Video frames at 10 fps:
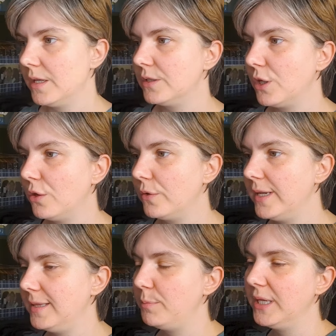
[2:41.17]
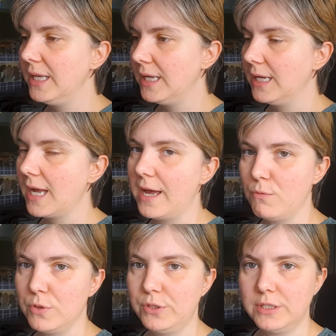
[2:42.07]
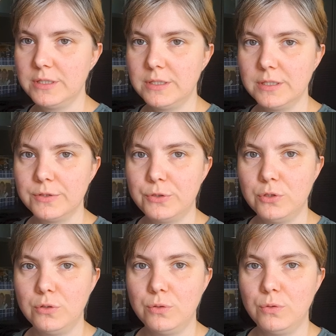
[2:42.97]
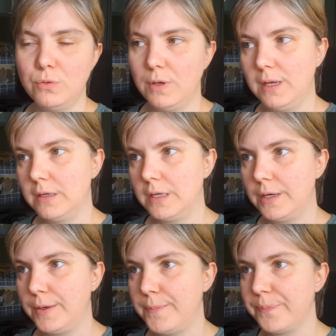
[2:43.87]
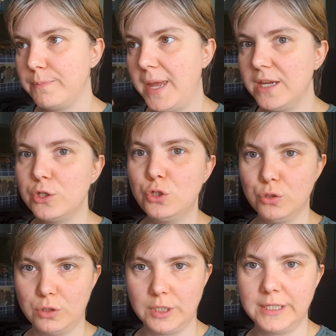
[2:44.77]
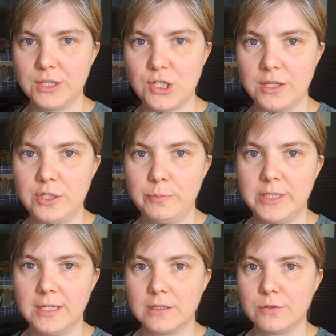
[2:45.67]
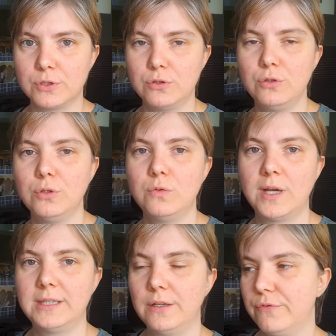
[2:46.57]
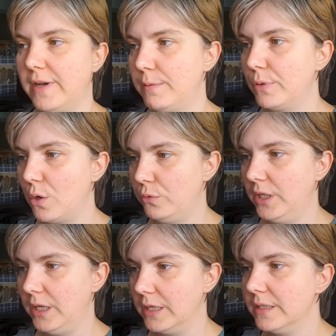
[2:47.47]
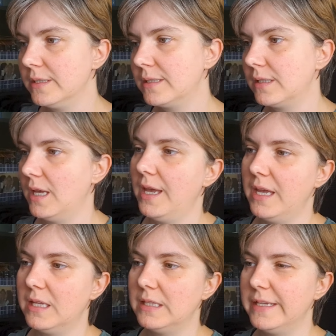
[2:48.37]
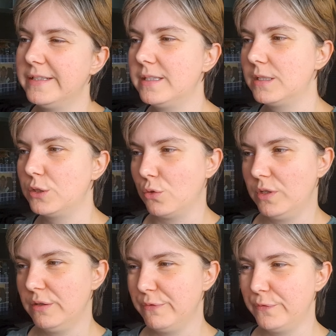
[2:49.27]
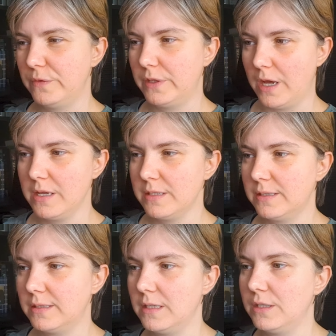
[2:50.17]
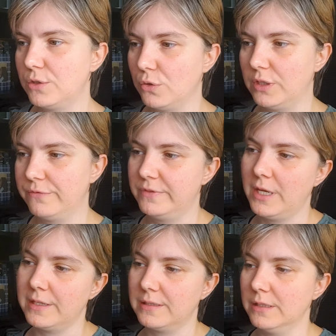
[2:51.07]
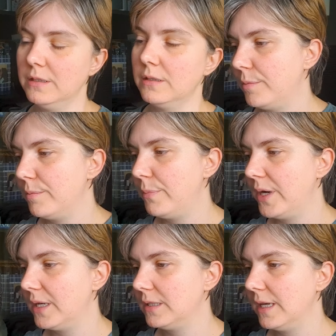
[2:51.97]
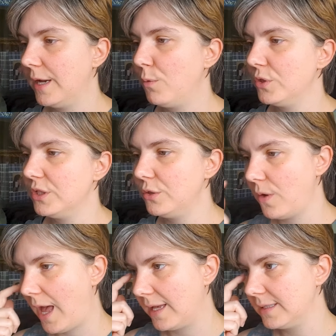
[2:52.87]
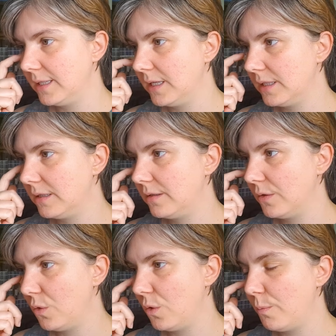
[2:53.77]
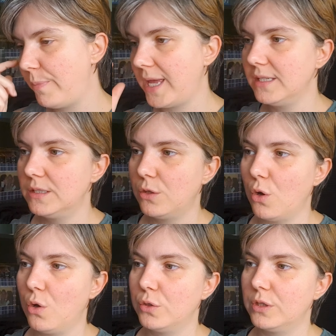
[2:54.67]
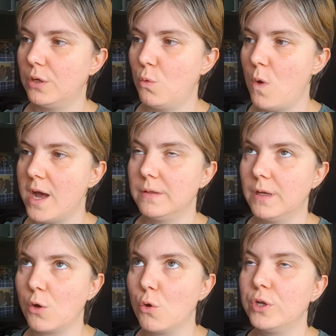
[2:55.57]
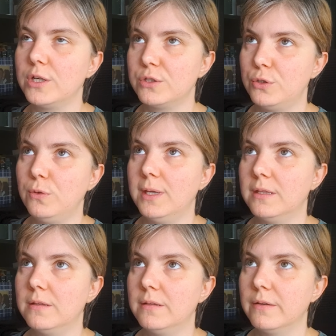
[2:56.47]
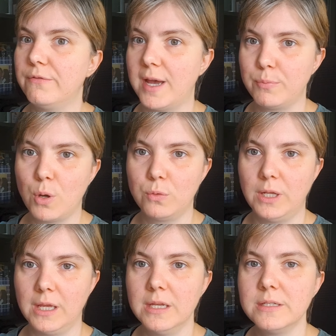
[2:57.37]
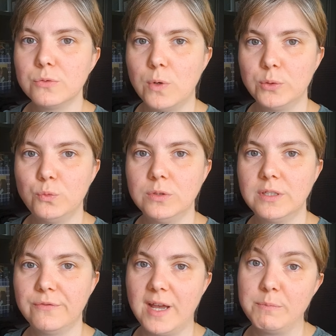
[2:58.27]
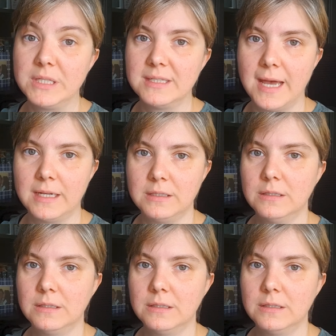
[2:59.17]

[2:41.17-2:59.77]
So in the beginning, I wanted to make sure that ChatGPT understood what vibe coding is, and it sort of does, it sort of doesn't, but I wanted to ask it based on what, according to it, vibe coding is, what would vibe design